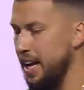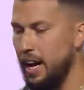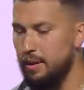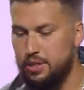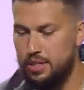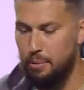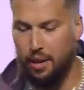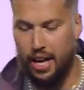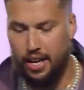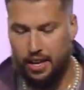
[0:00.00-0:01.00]
comes to
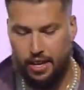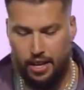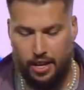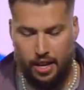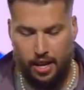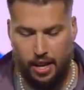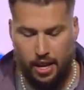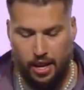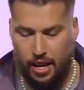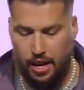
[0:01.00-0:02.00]
play,
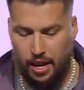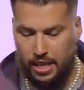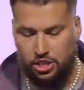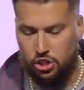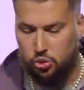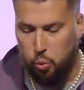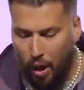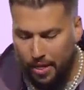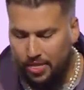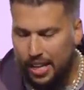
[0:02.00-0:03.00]
it's just
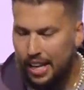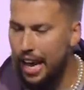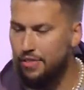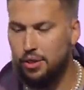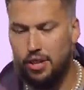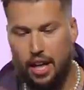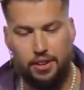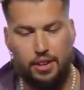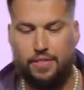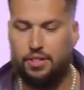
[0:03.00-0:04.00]
one thing after
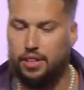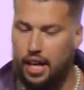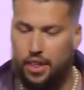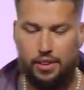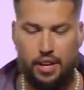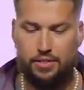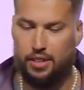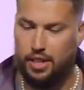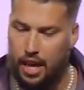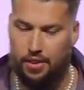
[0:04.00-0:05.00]
another, after another, after
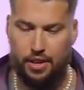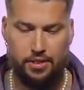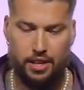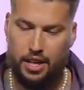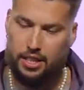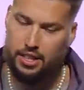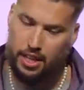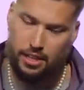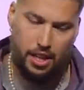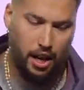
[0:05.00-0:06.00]
another. After another. You're like,
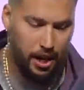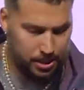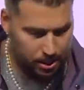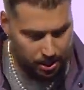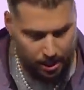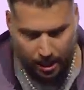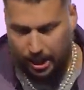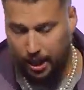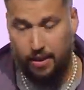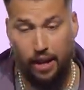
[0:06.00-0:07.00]
gosh,
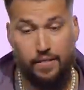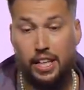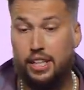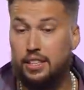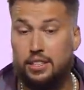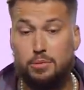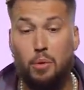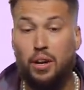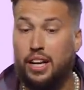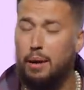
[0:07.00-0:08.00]
I'm coming in this
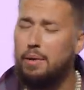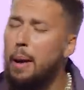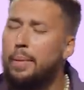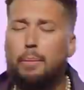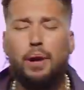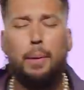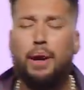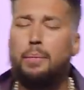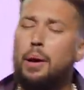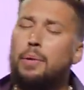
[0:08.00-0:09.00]
morning. I'm coming, I'm coming,
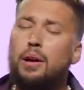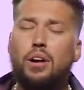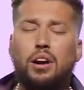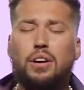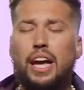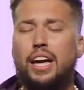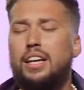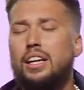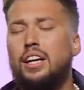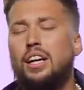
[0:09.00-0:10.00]
I'm coming, I'm coming. Okay.
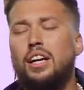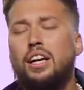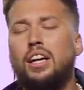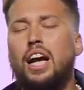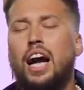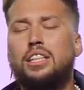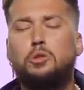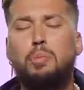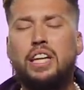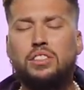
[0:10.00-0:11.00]
God,
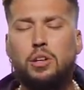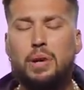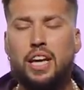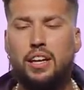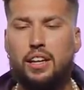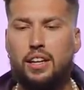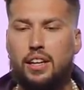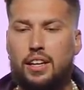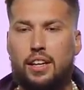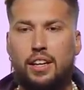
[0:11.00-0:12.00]
speak to me.
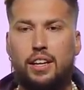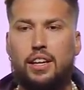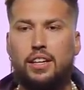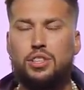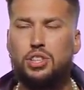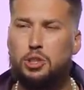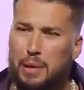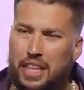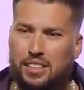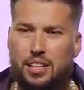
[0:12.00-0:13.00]

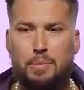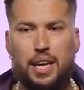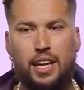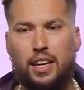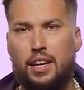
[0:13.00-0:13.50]
Speak to me.